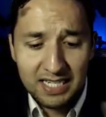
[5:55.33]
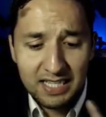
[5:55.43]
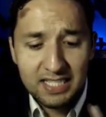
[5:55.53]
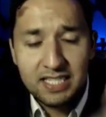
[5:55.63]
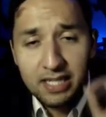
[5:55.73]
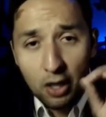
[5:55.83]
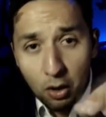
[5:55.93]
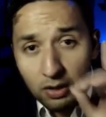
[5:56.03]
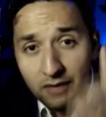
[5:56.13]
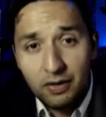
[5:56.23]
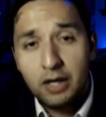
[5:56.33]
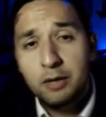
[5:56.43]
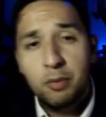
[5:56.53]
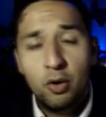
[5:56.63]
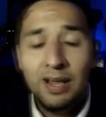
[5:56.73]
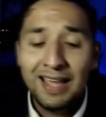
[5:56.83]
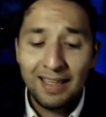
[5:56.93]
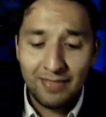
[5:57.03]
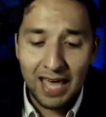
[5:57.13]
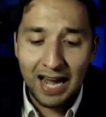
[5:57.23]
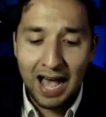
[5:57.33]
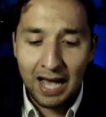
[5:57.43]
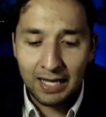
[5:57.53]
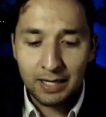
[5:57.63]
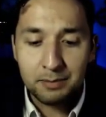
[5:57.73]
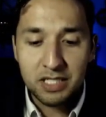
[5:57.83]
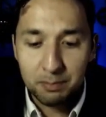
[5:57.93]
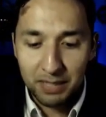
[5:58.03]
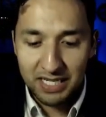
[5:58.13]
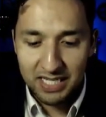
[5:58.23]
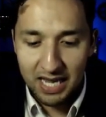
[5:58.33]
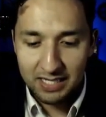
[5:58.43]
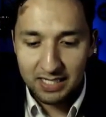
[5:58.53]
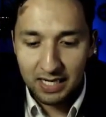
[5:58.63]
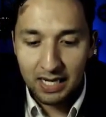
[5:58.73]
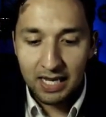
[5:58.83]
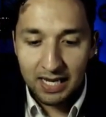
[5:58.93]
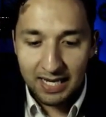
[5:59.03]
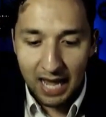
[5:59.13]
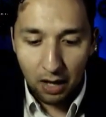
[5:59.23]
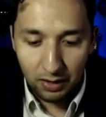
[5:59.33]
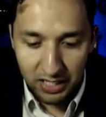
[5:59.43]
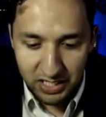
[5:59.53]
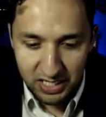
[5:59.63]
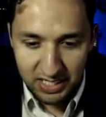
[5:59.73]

this is the only variable that I am split testing. Now, let's just